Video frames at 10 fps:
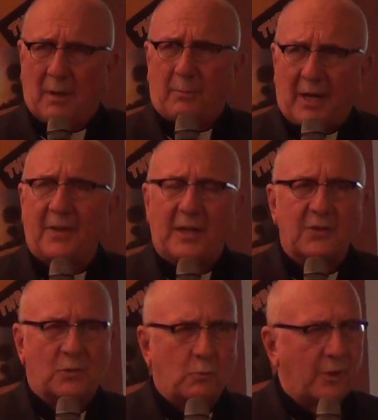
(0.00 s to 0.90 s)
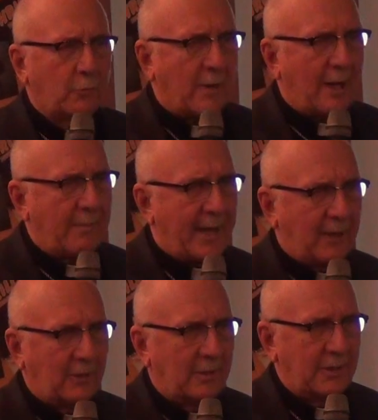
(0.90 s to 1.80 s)
But I think it's a worthwhile
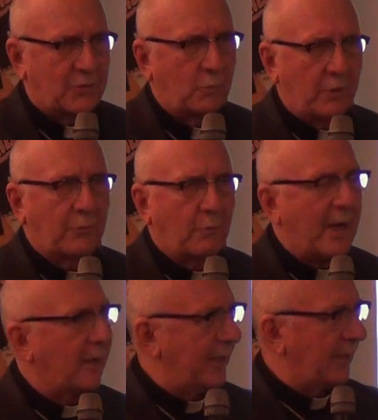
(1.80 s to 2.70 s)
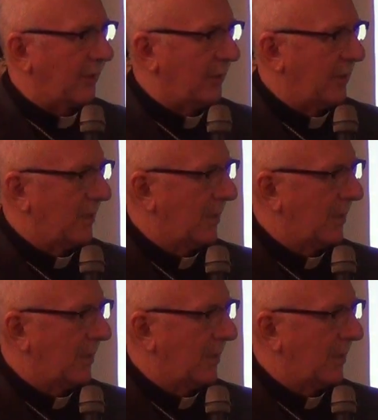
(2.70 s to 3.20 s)
battle. It's a worthwhile hill.